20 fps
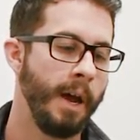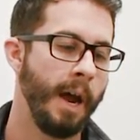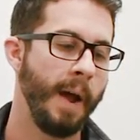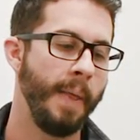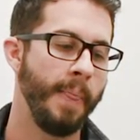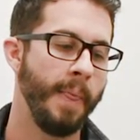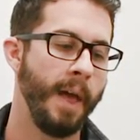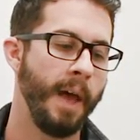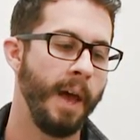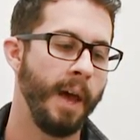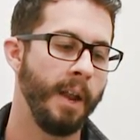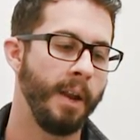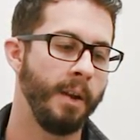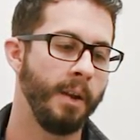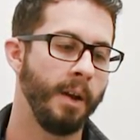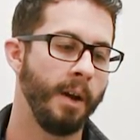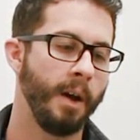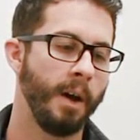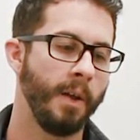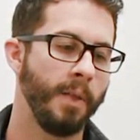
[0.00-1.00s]
And
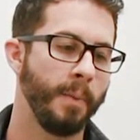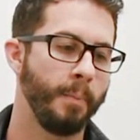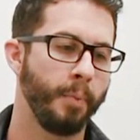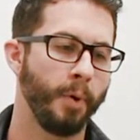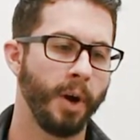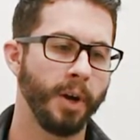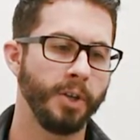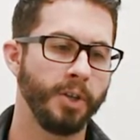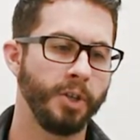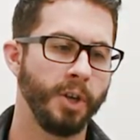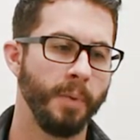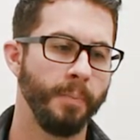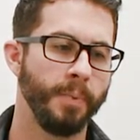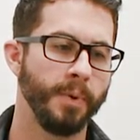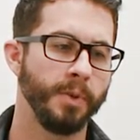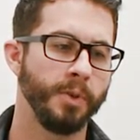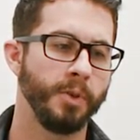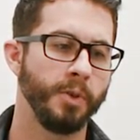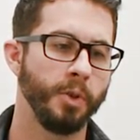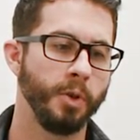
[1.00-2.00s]
then uh, the price jump
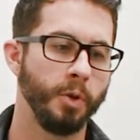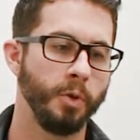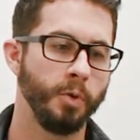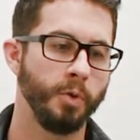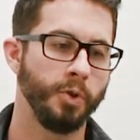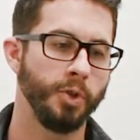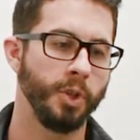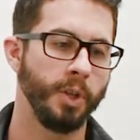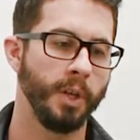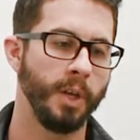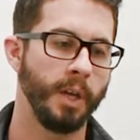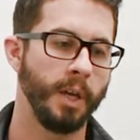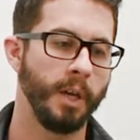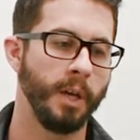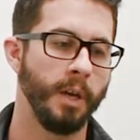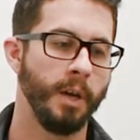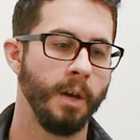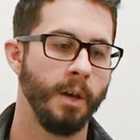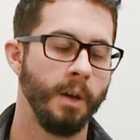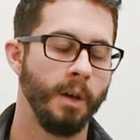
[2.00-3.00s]
is
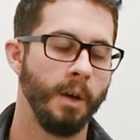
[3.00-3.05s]
usually